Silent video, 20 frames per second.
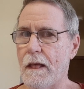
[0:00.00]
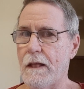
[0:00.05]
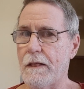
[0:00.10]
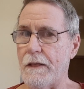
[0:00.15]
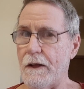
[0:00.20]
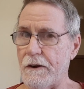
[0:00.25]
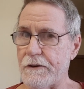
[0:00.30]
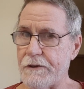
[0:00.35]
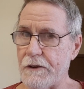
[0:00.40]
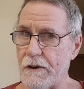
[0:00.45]

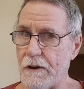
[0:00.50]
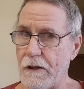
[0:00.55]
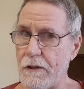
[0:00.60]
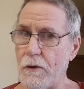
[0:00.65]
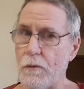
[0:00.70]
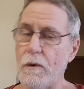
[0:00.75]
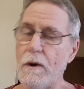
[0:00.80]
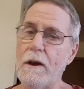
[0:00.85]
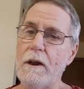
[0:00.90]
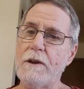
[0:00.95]
There's another
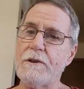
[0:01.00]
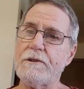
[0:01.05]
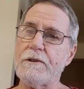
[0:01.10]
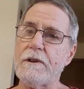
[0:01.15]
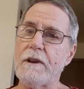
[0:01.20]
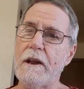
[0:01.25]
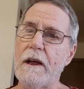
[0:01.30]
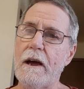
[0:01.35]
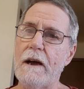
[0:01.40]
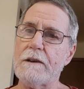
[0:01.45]
religion
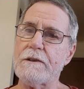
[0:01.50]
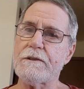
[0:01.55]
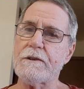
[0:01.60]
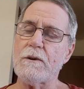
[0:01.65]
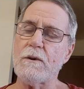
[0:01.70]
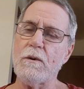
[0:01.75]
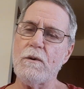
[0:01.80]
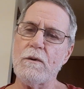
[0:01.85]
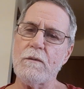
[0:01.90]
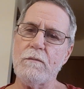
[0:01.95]
that has
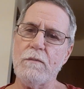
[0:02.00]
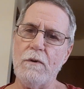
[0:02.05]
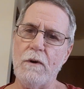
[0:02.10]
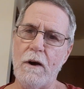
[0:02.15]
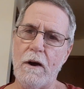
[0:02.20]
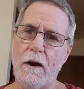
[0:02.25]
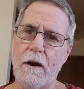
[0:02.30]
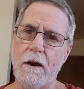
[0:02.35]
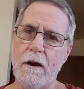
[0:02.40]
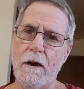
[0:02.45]
their own book.